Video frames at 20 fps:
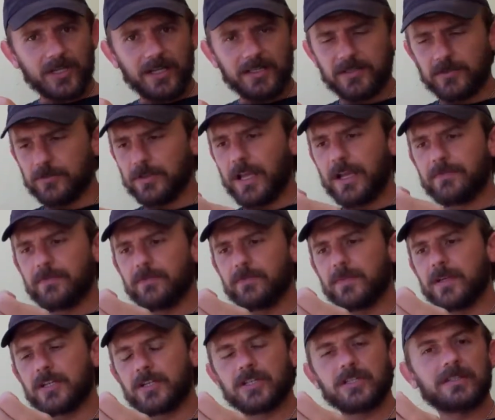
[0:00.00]
Guide to a Life of
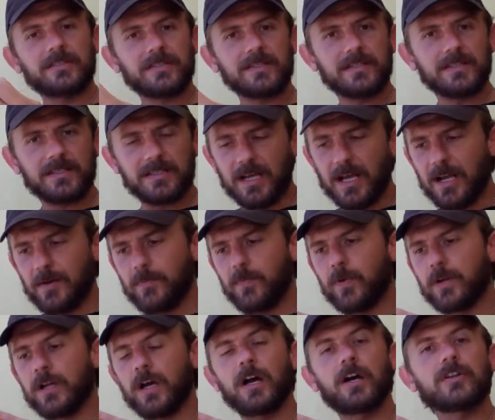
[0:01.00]
Missions, the Top
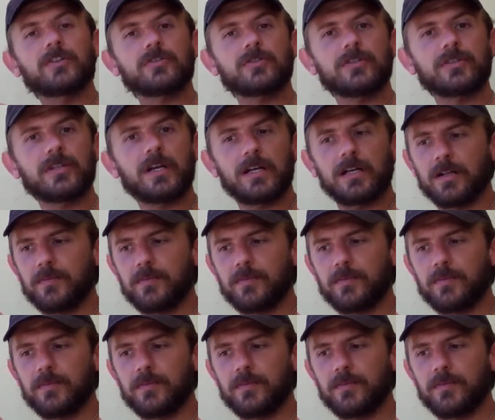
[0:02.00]
100